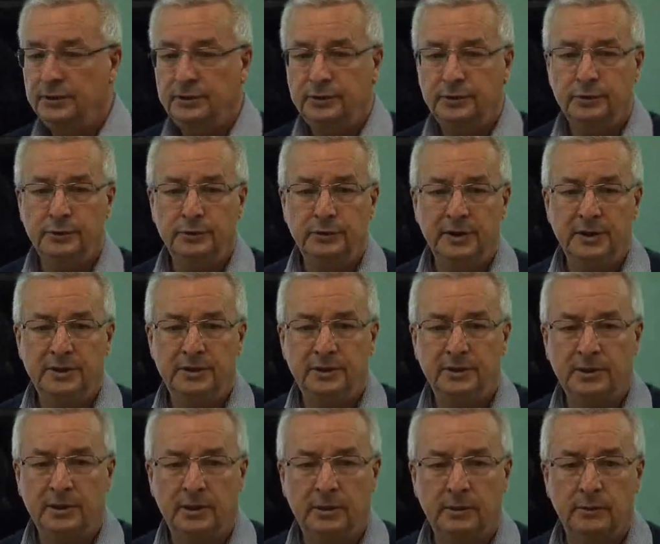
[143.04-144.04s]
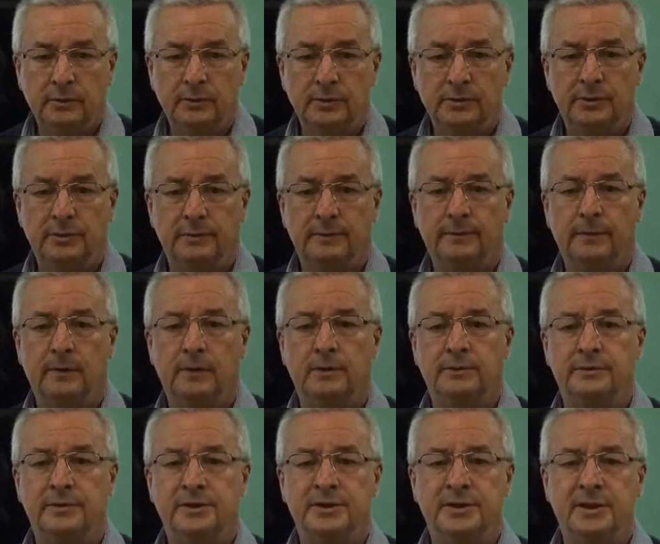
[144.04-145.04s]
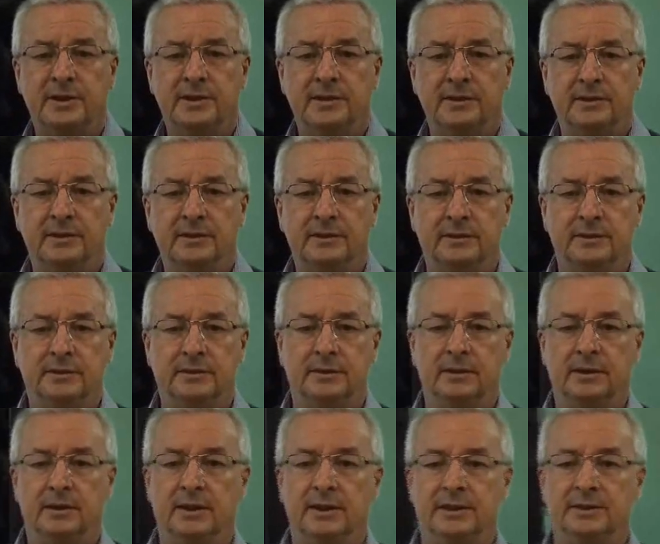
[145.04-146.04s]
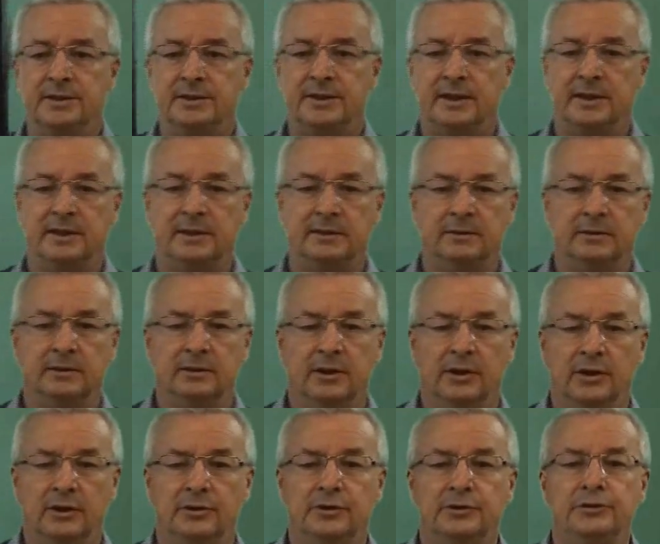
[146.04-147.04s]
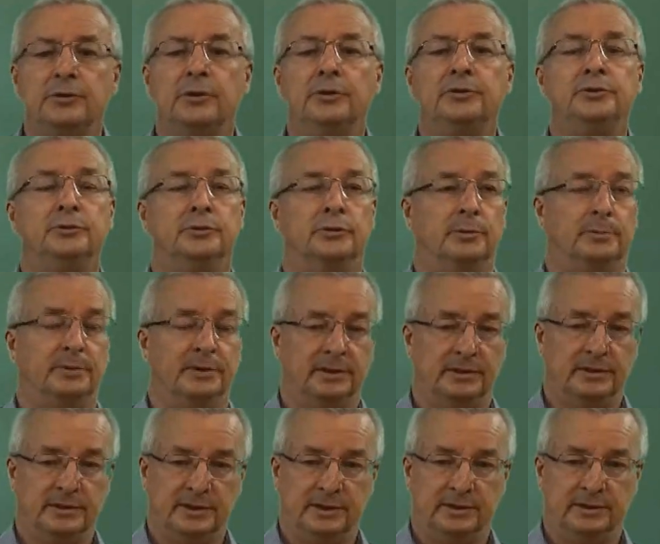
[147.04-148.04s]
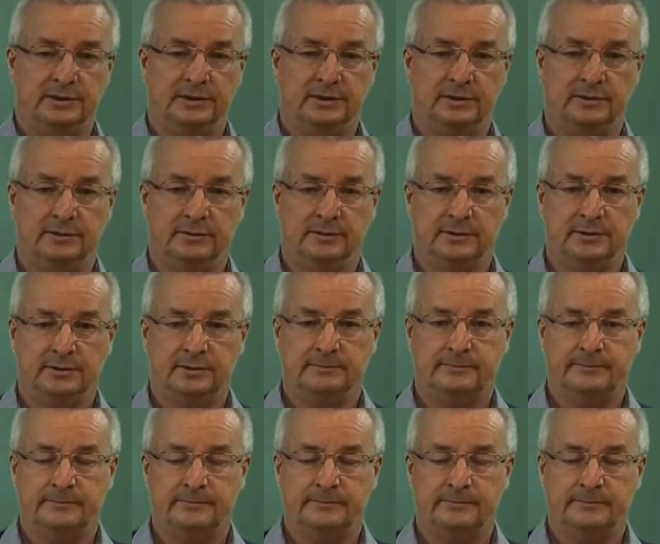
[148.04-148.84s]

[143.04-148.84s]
you need to go to follow the sign saying non-European citizens.